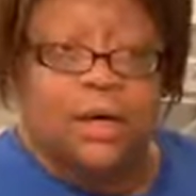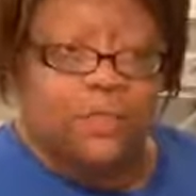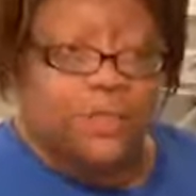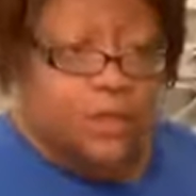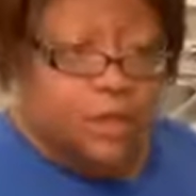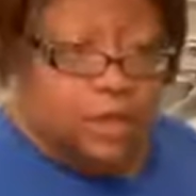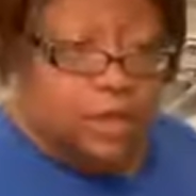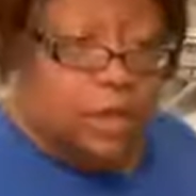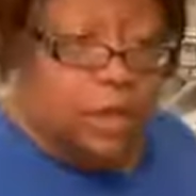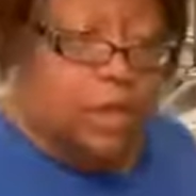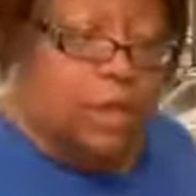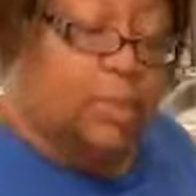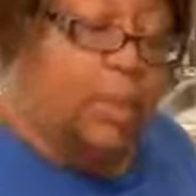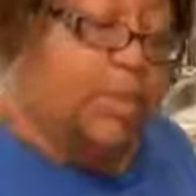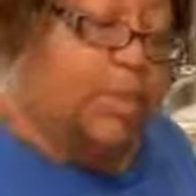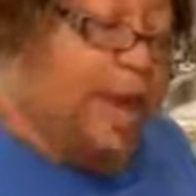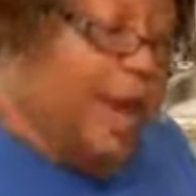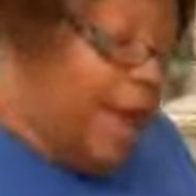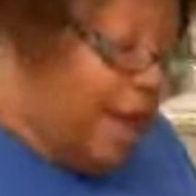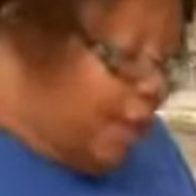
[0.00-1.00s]
cooking it
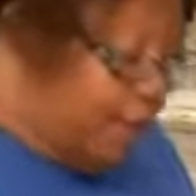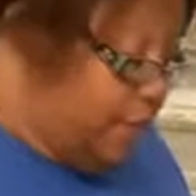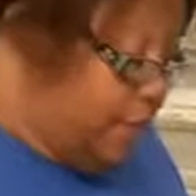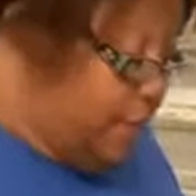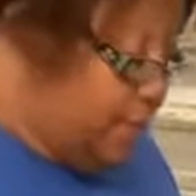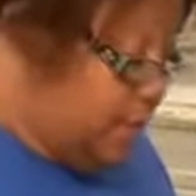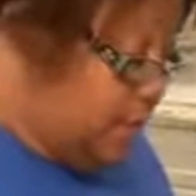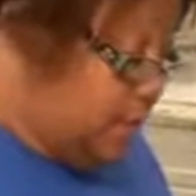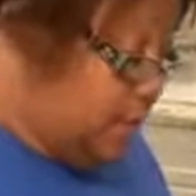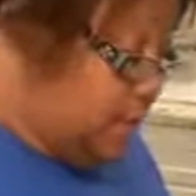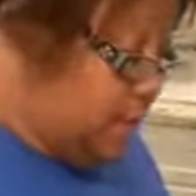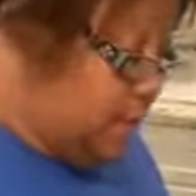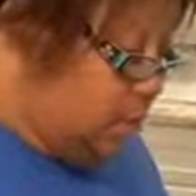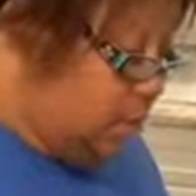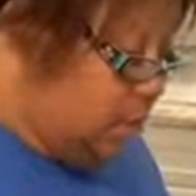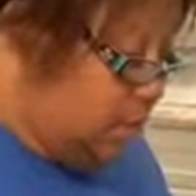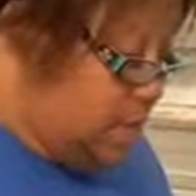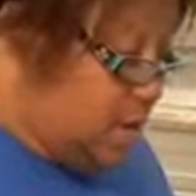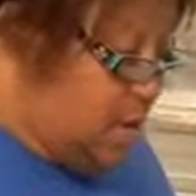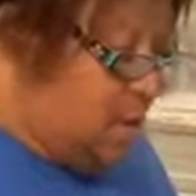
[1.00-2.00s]
without the
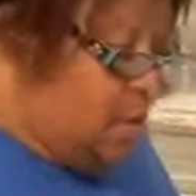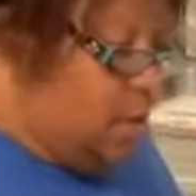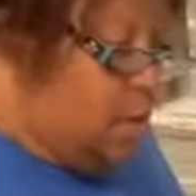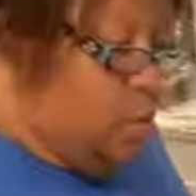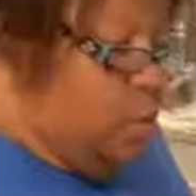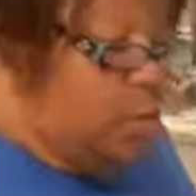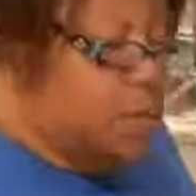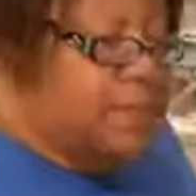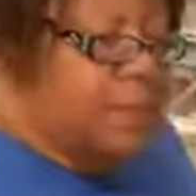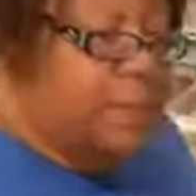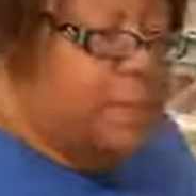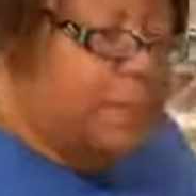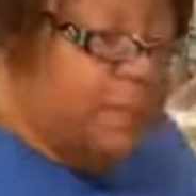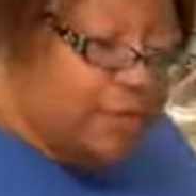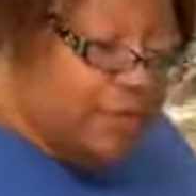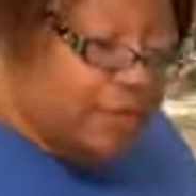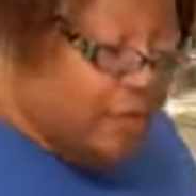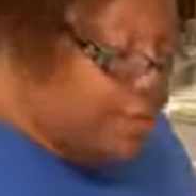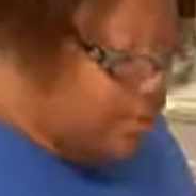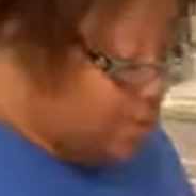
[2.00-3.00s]
meal, once I
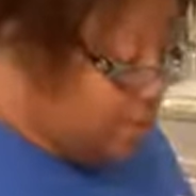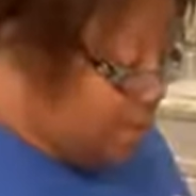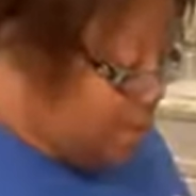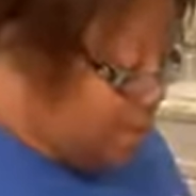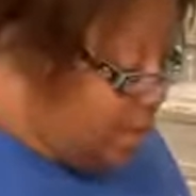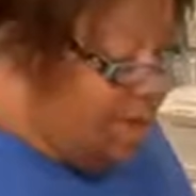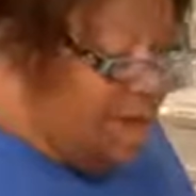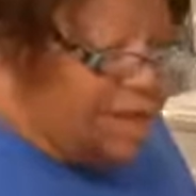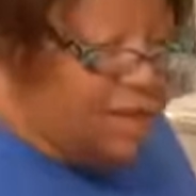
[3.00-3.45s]
put the meal on,